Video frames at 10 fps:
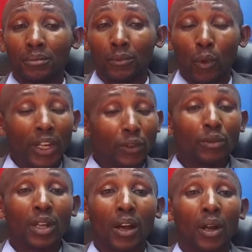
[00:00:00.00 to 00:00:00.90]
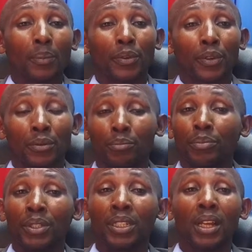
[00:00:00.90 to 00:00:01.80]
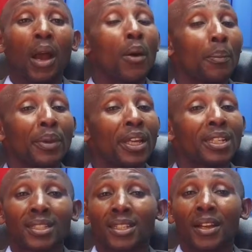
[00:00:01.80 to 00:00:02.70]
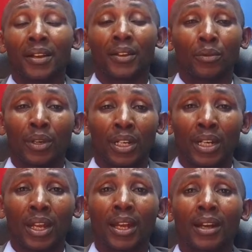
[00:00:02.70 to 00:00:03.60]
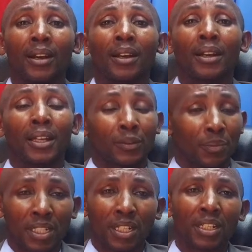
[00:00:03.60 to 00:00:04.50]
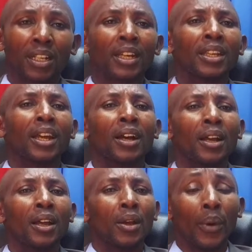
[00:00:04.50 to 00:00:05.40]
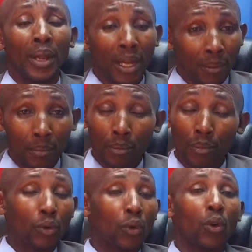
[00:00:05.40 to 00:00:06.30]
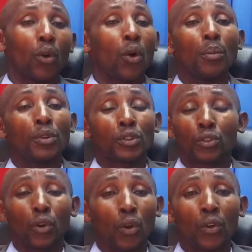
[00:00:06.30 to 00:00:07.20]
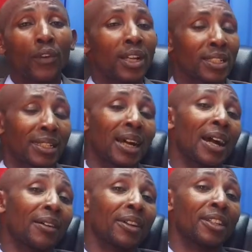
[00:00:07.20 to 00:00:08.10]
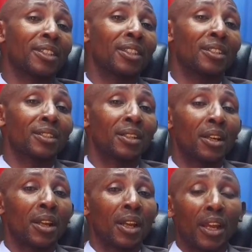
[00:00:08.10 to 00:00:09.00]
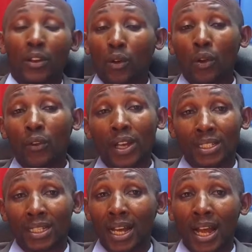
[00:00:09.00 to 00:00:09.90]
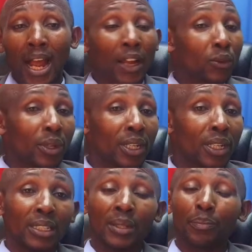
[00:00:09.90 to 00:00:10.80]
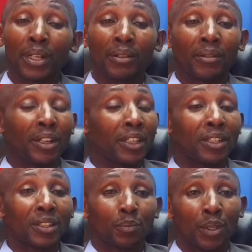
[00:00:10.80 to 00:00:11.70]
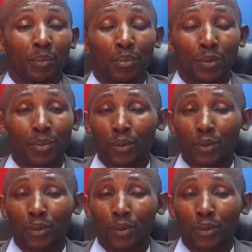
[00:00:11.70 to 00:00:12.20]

Why should corruption be our biggest challenge when, especially in Kenya, when almost all of us are Christians and all of us are actually deeply religious people?